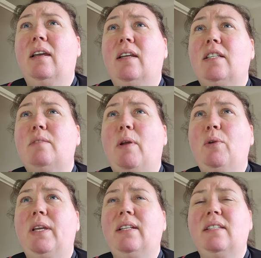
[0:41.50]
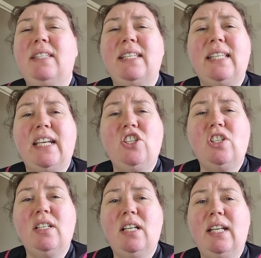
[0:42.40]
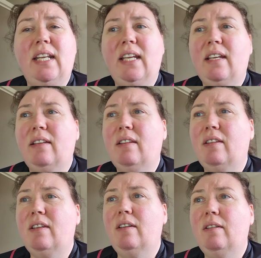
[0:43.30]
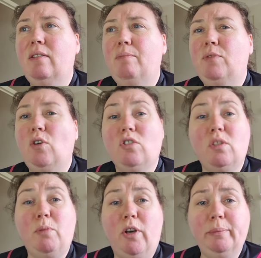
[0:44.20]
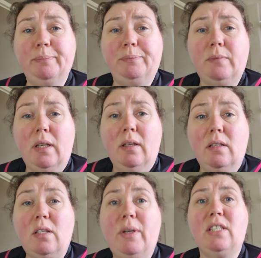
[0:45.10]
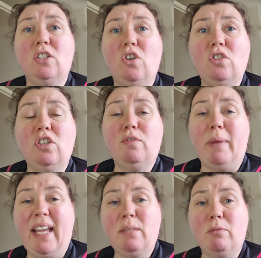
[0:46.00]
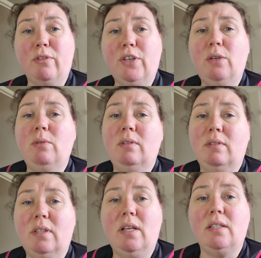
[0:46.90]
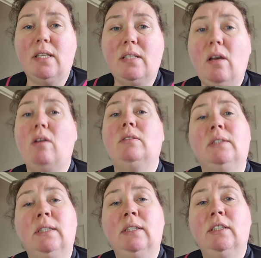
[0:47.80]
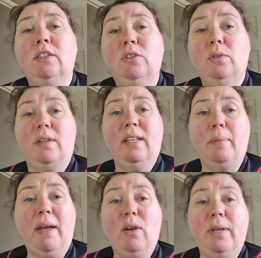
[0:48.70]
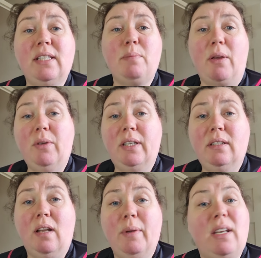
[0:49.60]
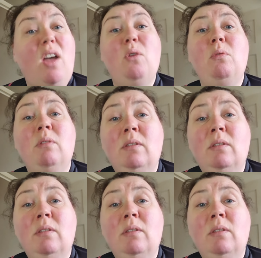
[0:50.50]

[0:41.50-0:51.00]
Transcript: smoking cessation clinic that the doctors put on. So, I went to the doctors for my asthma review. The nurse says, "Oh, do you want to think about quitting smoking?" And I went, "No." And